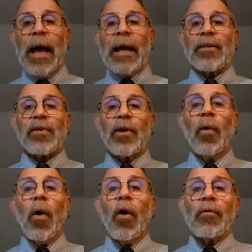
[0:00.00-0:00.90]
And
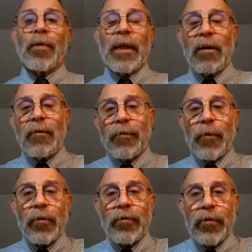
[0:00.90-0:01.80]
so over their
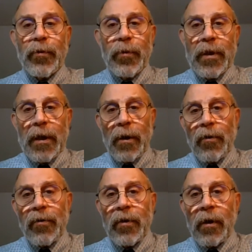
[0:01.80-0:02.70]
first 2
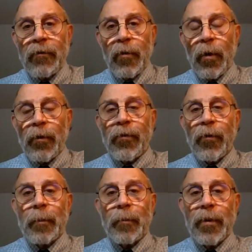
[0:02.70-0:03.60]
years of growth
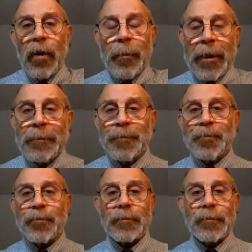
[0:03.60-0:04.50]
for employment,
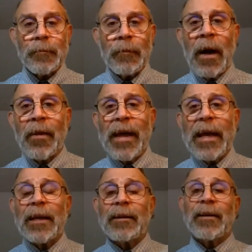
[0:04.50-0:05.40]

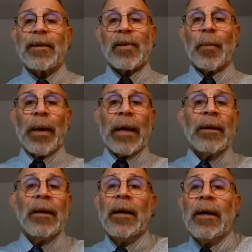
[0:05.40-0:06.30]
they
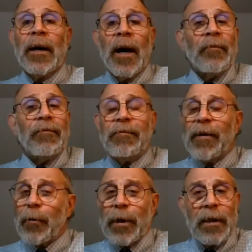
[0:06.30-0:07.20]
anticipate
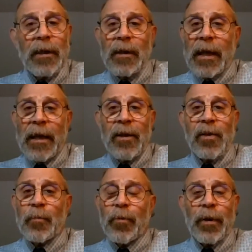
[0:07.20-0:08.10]
very little
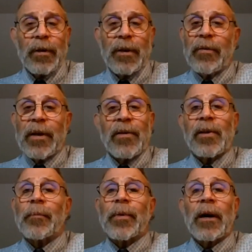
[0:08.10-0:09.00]
gains in productivity,
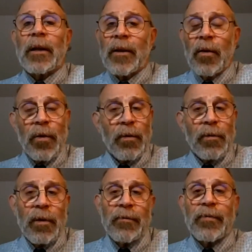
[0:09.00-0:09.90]
something on the
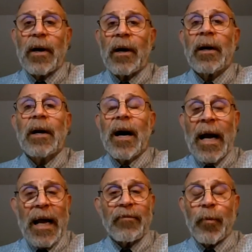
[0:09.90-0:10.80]
order of
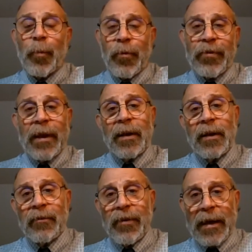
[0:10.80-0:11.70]
0.5%,
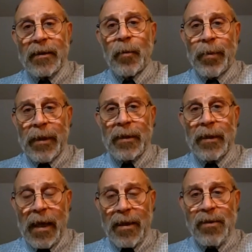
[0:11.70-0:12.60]
in fact, a bit
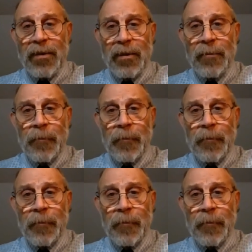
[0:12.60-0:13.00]
less.